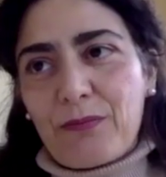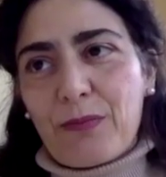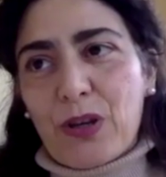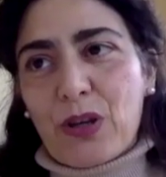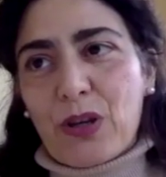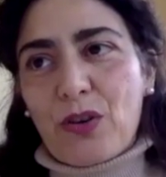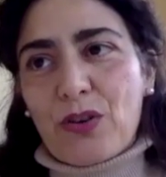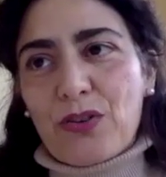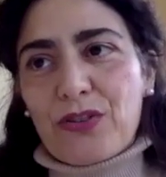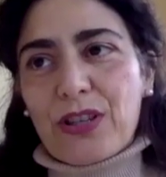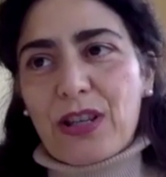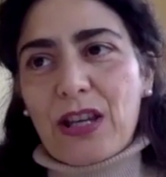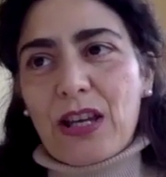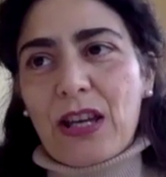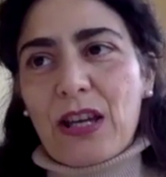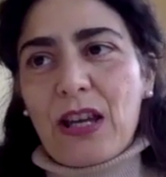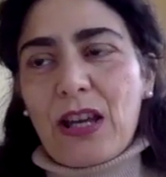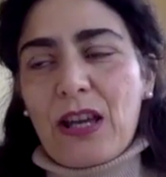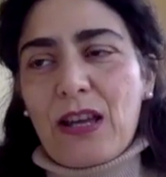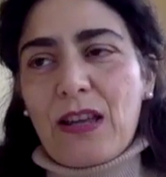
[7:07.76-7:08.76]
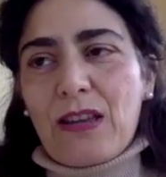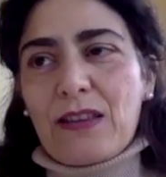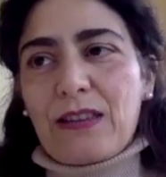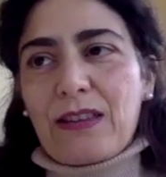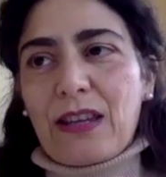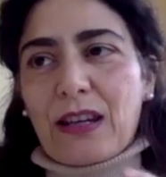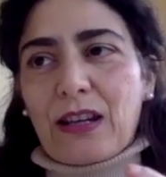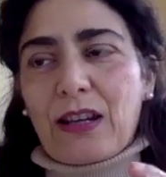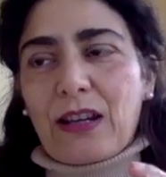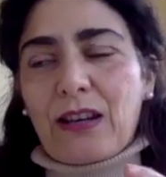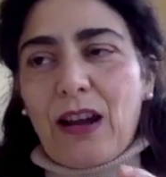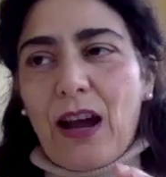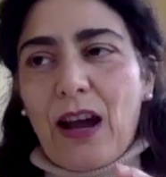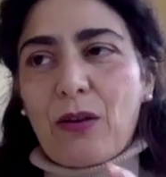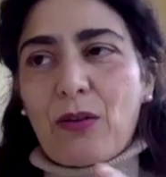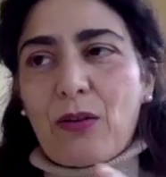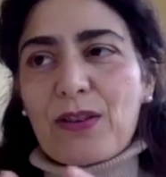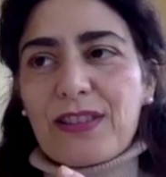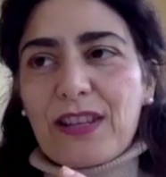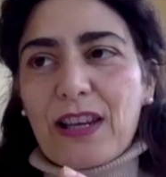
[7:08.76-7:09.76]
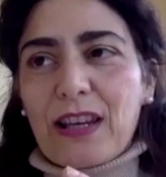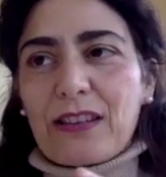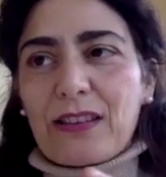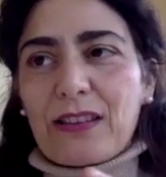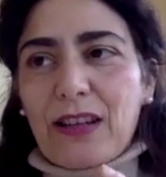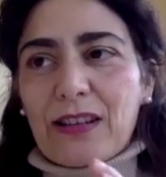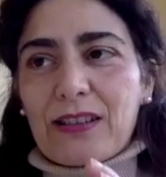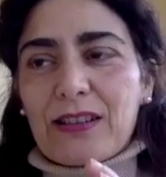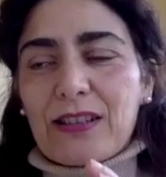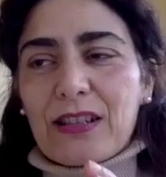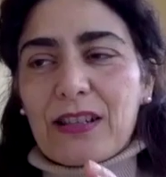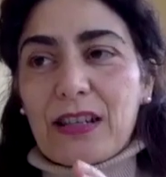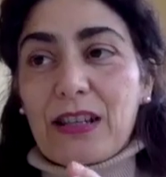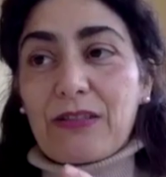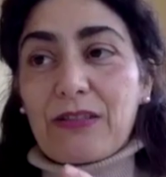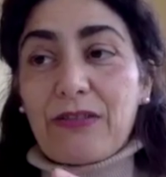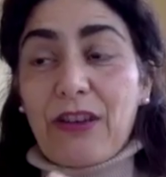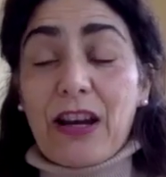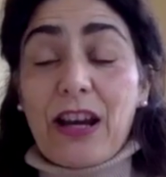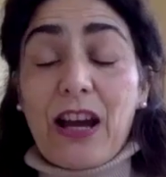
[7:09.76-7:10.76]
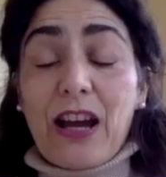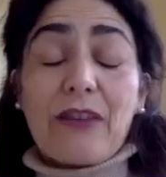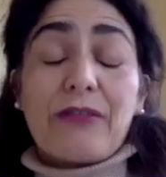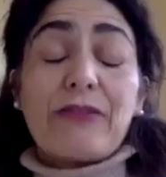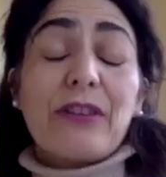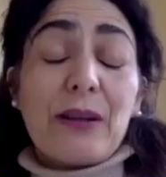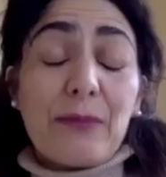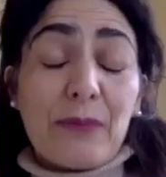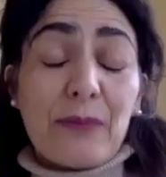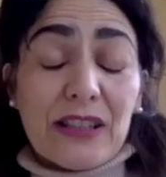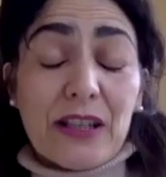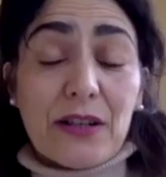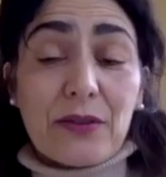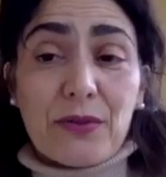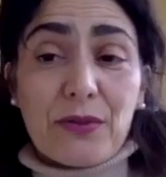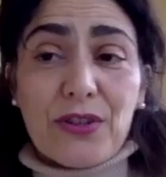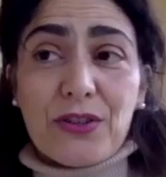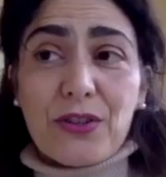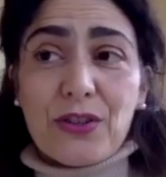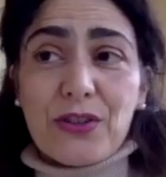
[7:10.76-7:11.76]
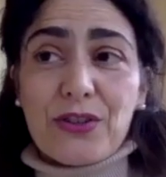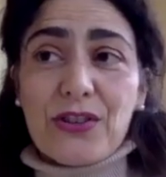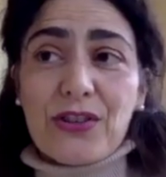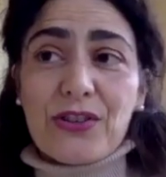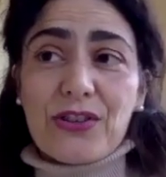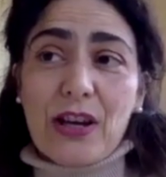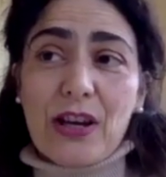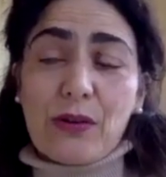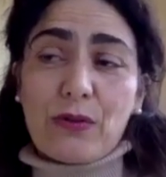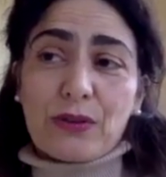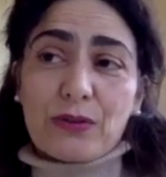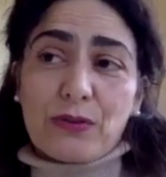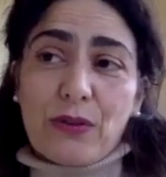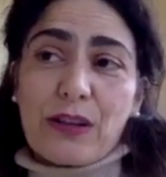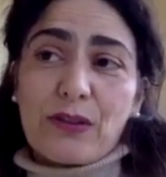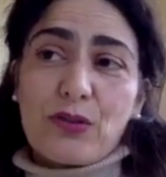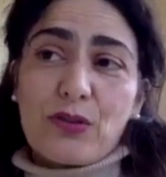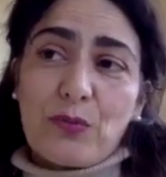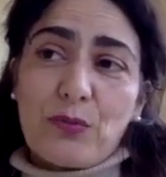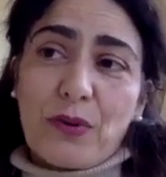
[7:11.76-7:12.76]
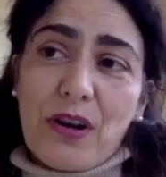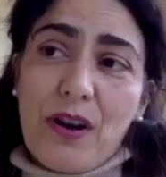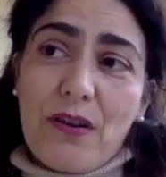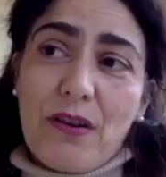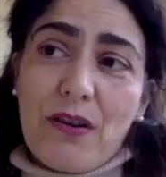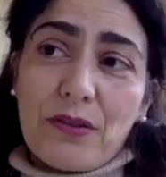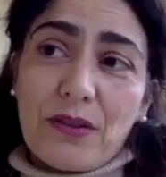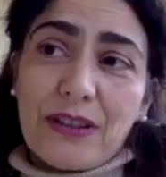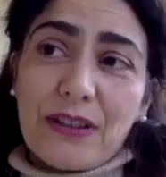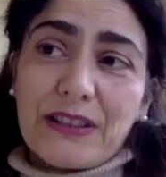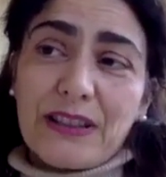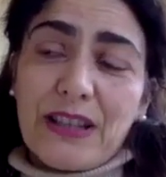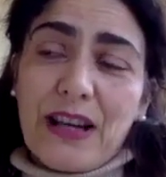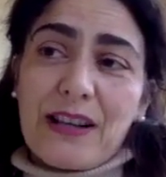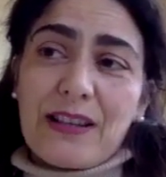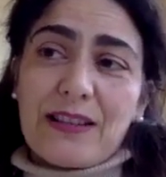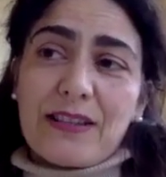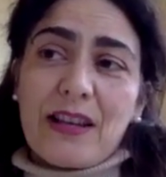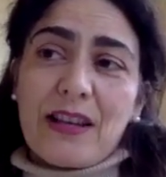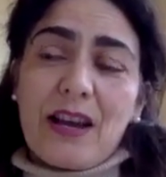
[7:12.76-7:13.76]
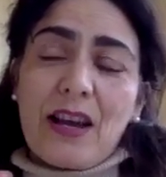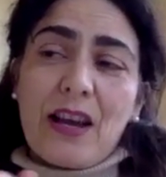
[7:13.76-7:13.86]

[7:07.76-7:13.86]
because I will say that if I have limited resources, I will try to prioritize